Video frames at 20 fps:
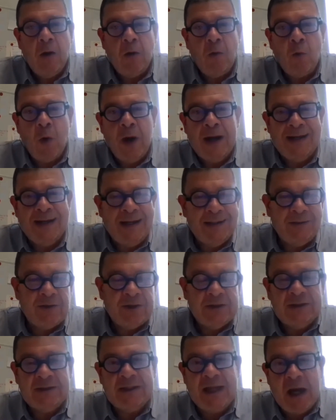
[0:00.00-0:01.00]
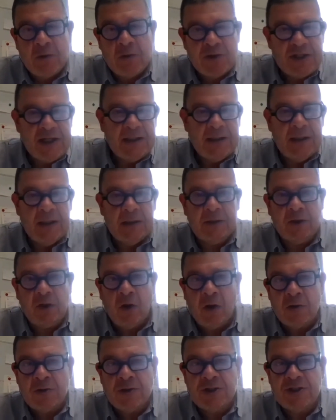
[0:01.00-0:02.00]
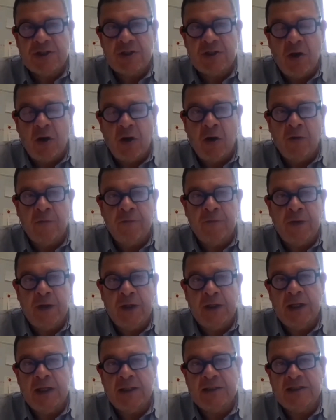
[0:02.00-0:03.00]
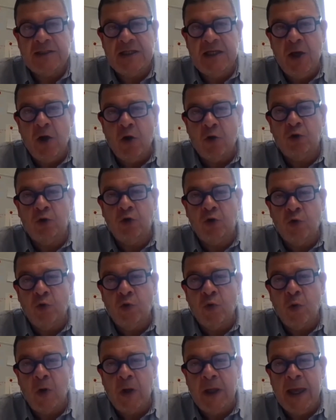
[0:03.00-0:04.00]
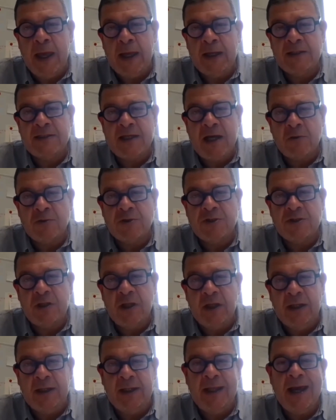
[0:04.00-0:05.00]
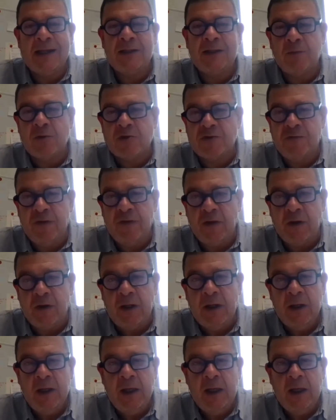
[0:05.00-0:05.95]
100,000 tons of CO2 exhaust in the atmosphere